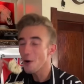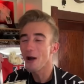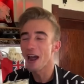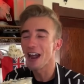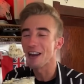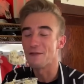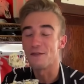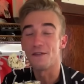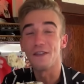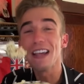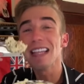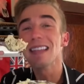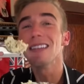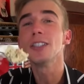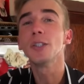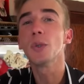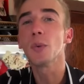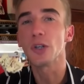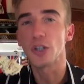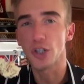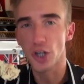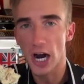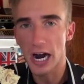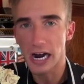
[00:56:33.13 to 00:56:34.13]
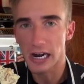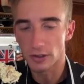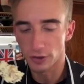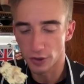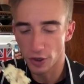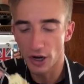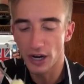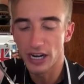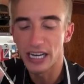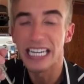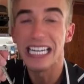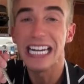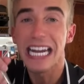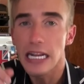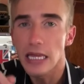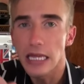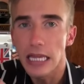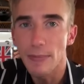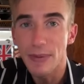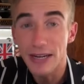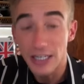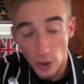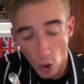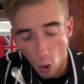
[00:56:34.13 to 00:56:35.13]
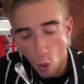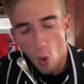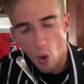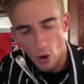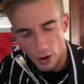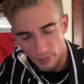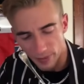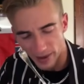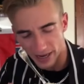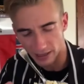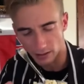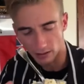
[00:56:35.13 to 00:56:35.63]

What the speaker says: Go ahead, feed this to a child. You're gonna yeet them into orbit.